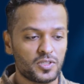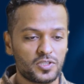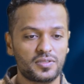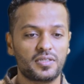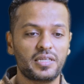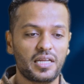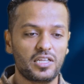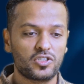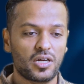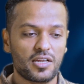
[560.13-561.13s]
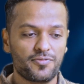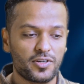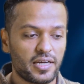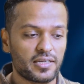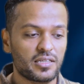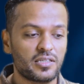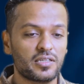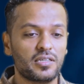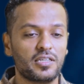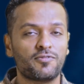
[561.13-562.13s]
This is the daily chart, and we're tracking
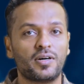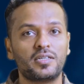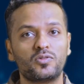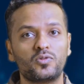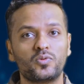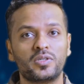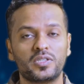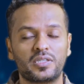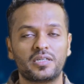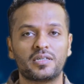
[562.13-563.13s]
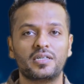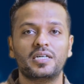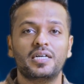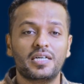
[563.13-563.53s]
nearly 1 to 2 years data.